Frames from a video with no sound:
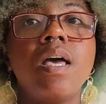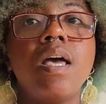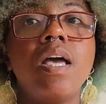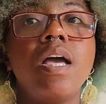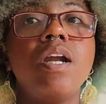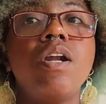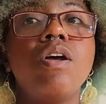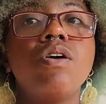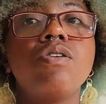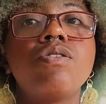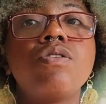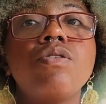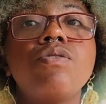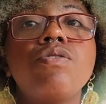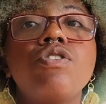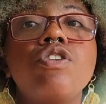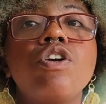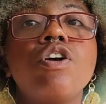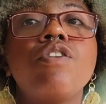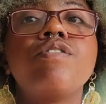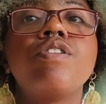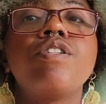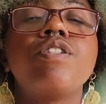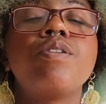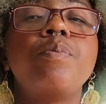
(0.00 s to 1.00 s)
It also
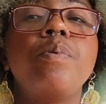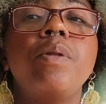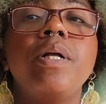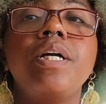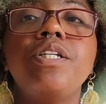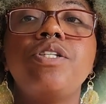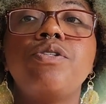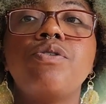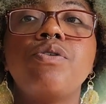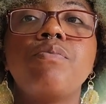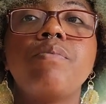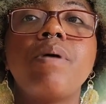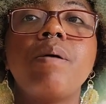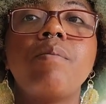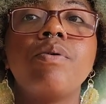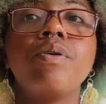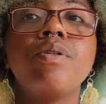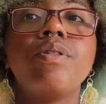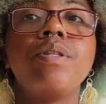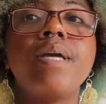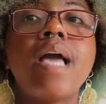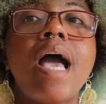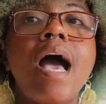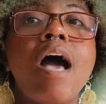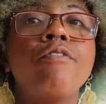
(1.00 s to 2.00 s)
serves as a place to remember
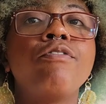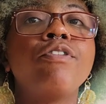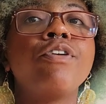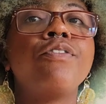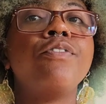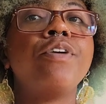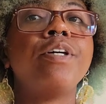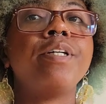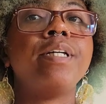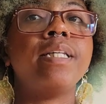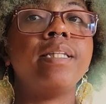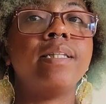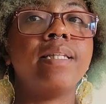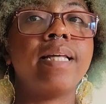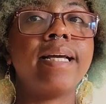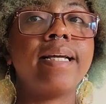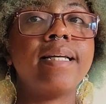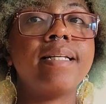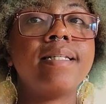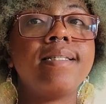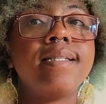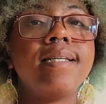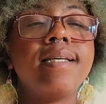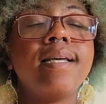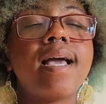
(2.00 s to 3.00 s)
the Africvillian
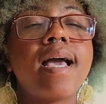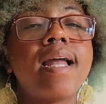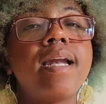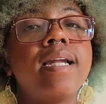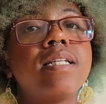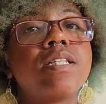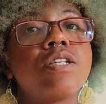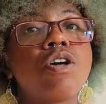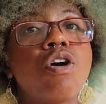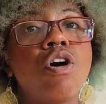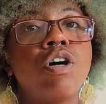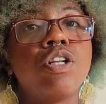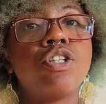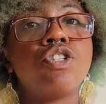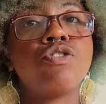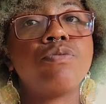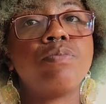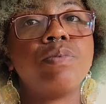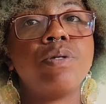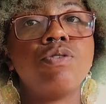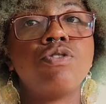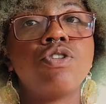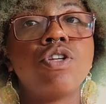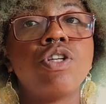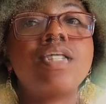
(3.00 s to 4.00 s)
legacy and its
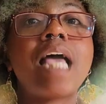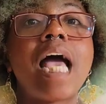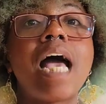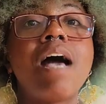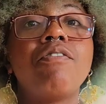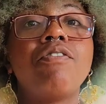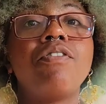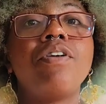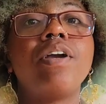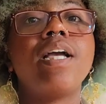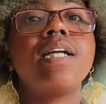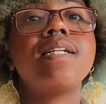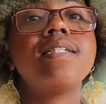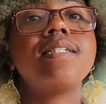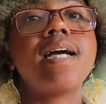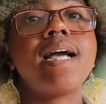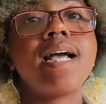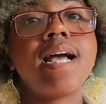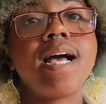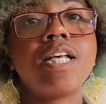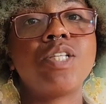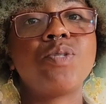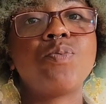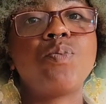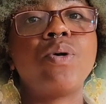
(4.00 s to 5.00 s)
contribution to African
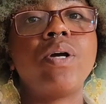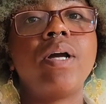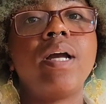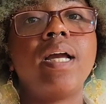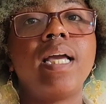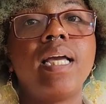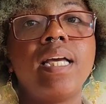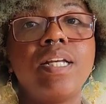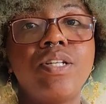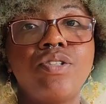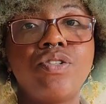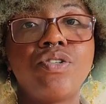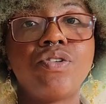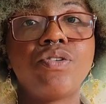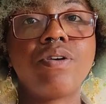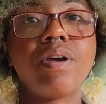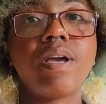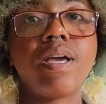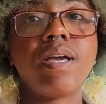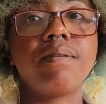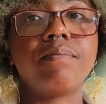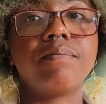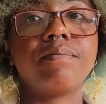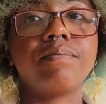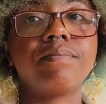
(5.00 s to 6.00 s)
diasporic
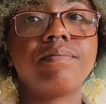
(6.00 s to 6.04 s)
history.